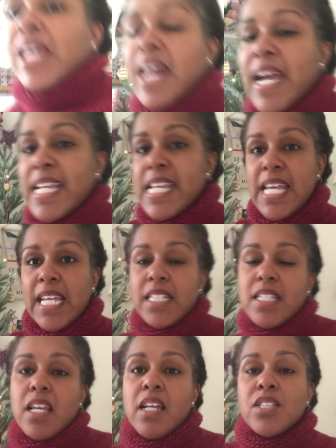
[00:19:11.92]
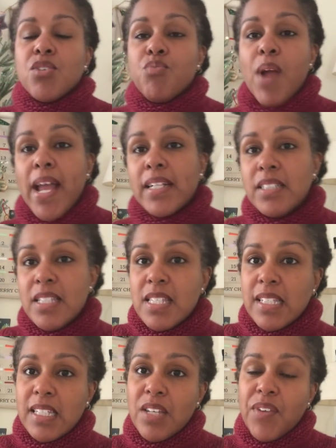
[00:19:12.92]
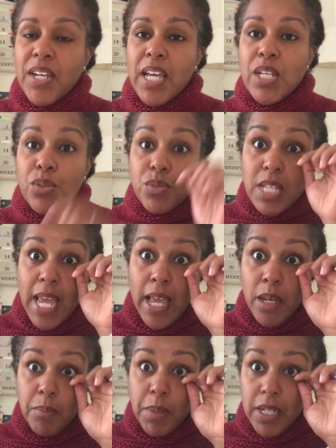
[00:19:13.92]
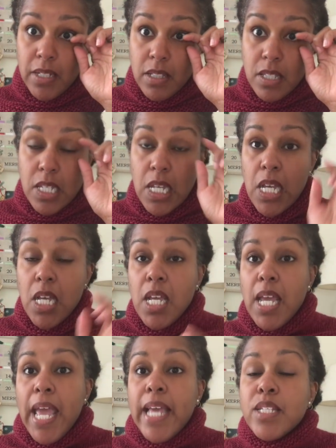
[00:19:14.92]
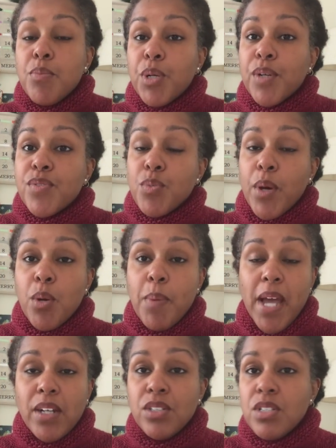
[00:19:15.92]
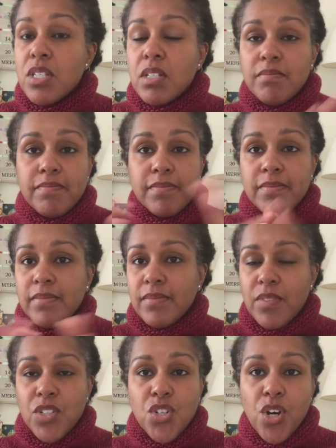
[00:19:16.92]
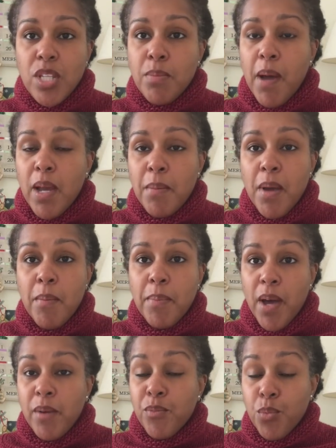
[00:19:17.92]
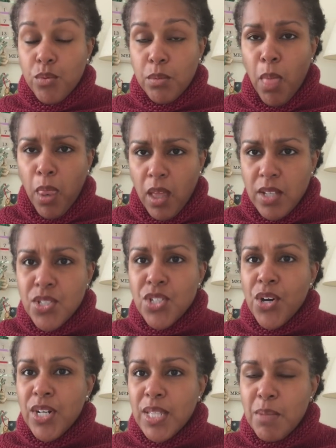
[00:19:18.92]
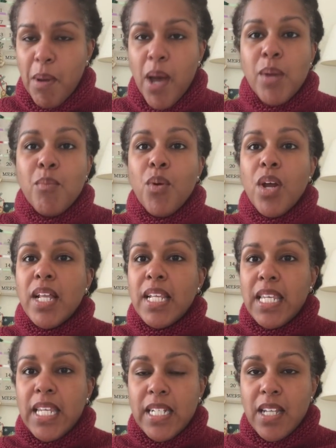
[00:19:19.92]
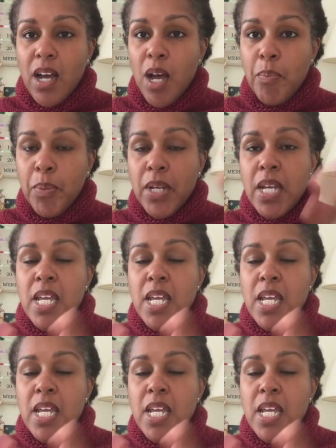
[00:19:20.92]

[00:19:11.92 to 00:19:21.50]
that I knit. It's a raglan sleeve, and I used Ann Budd's handy book of sweater patterns. I started the bottom up, bottom, started at the bottom, knit up,